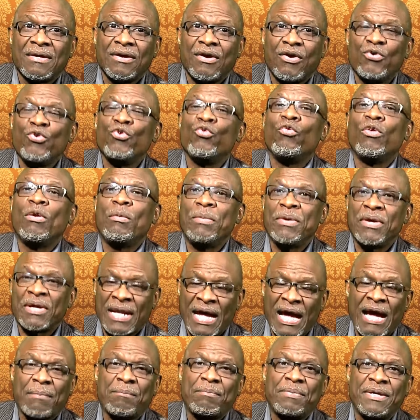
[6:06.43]
you will be
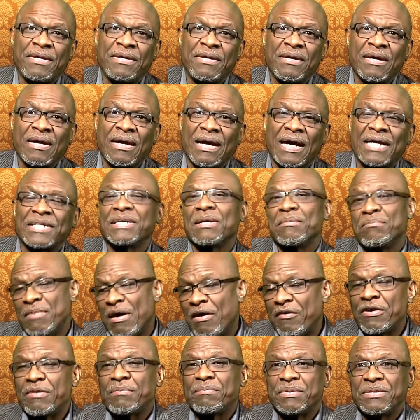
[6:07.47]
unhappy as a
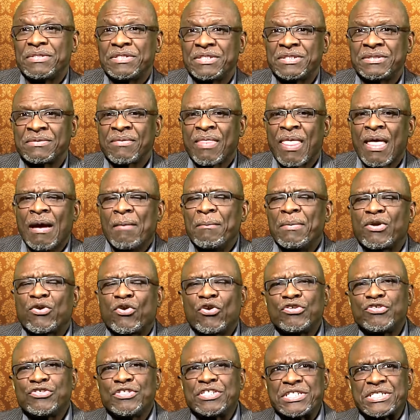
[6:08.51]
married person.
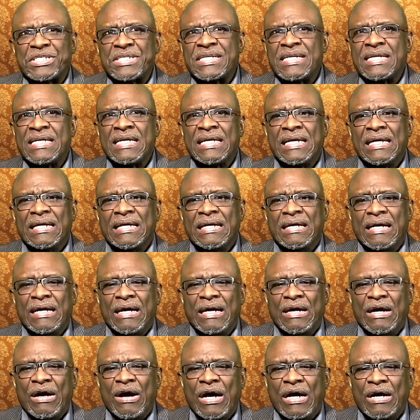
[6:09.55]
Because you see,
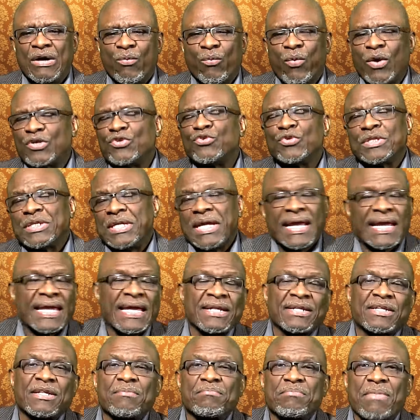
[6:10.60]
what you take
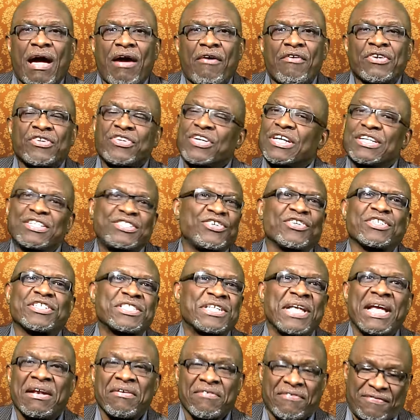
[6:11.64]
into marriage is
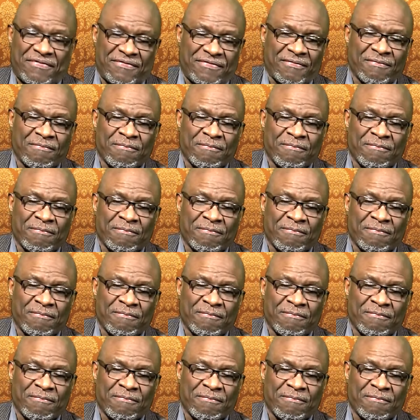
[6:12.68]
yourself.